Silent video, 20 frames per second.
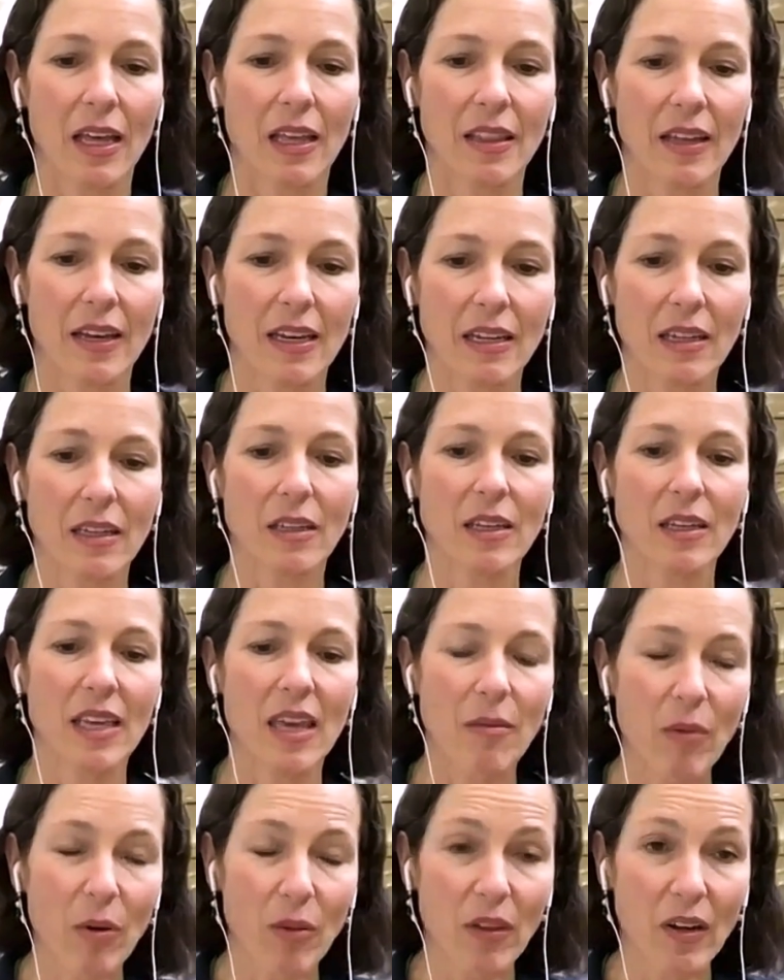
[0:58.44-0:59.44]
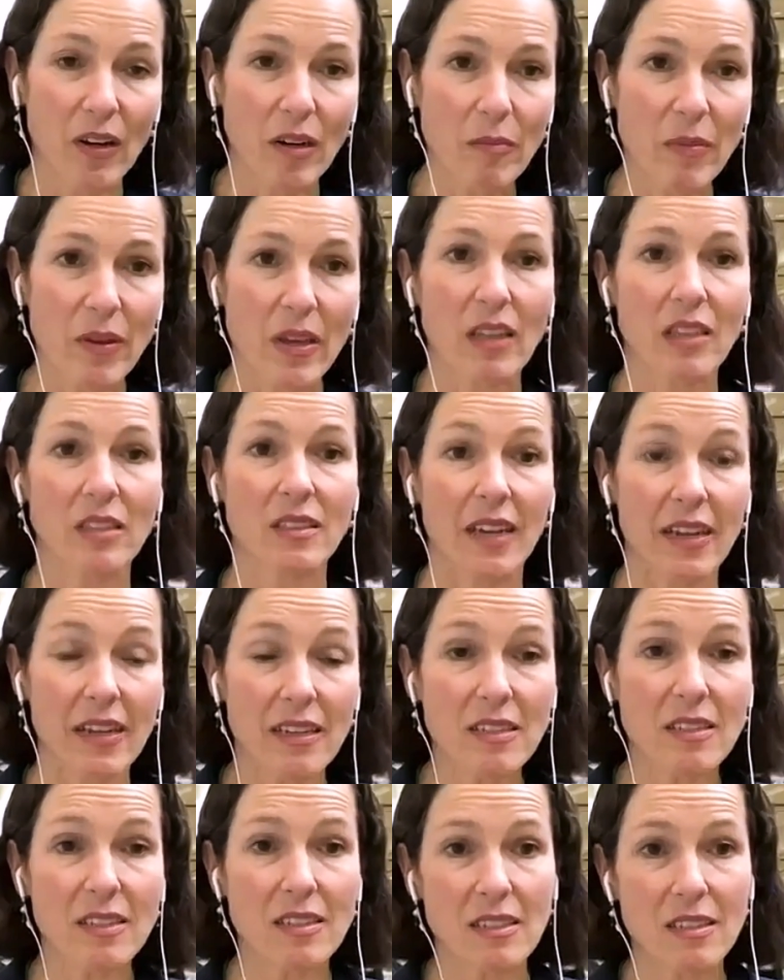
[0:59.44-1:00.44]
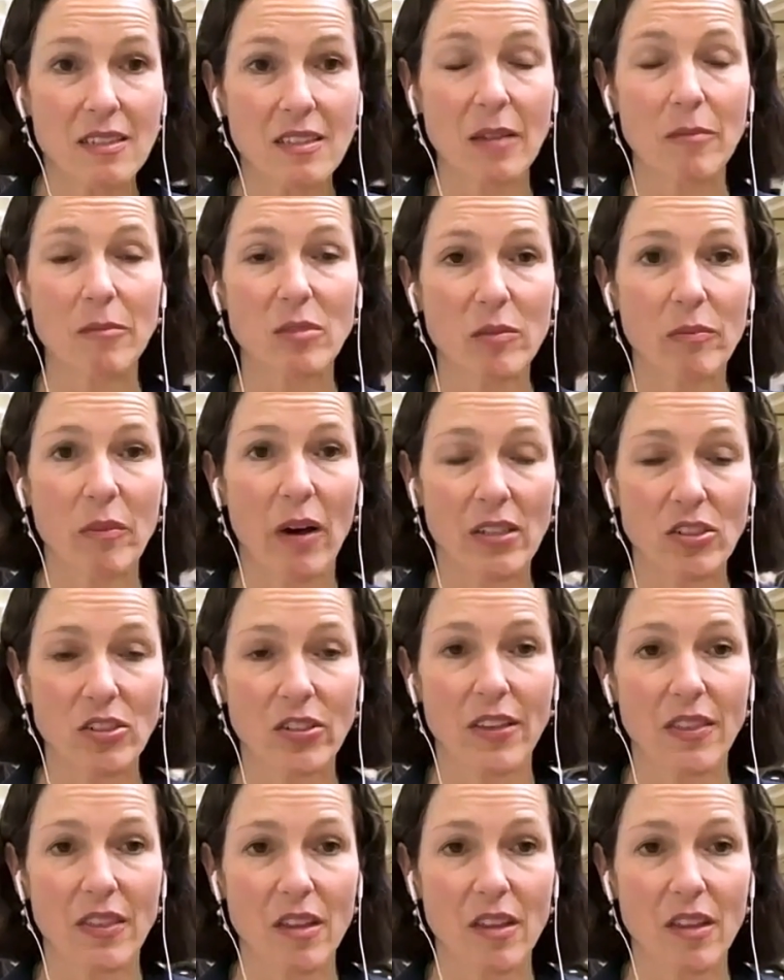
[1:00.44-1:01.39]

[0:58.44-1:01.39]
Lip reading: The chemotherapy does seem to modulate